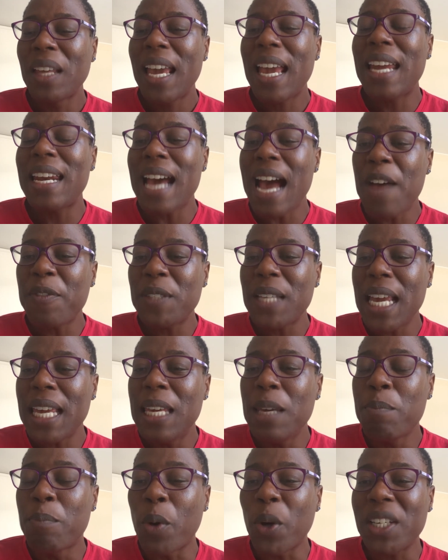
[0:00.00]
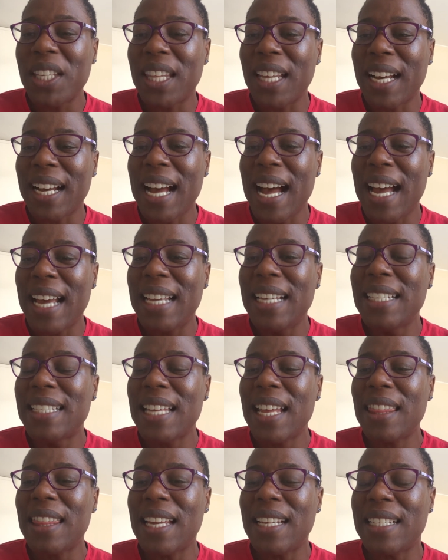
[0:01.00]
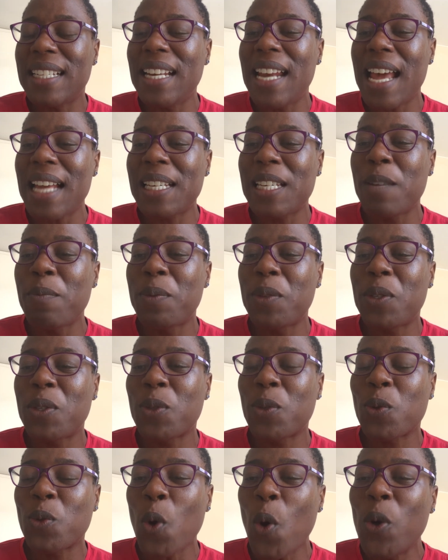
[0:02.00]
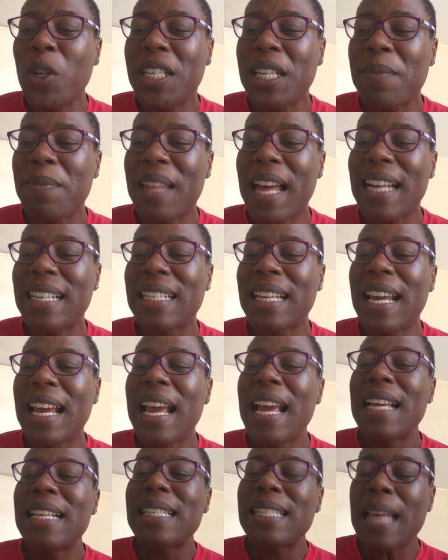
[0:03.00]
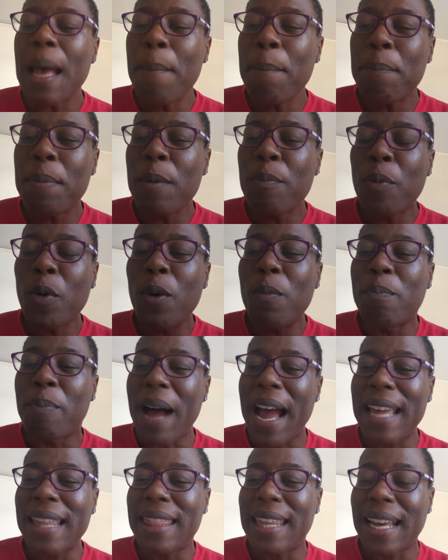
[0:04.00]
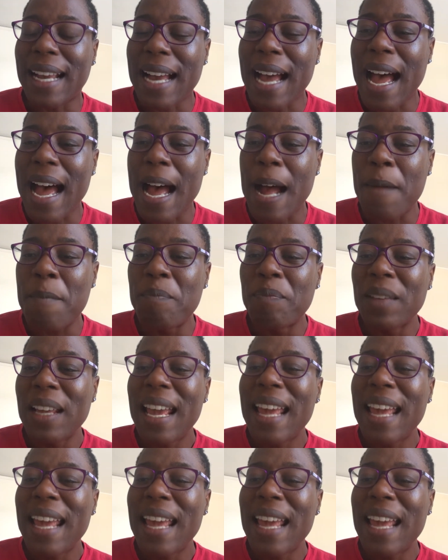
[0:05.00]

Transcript: And after he bought the car, he said the dealership told him that some people buy the car.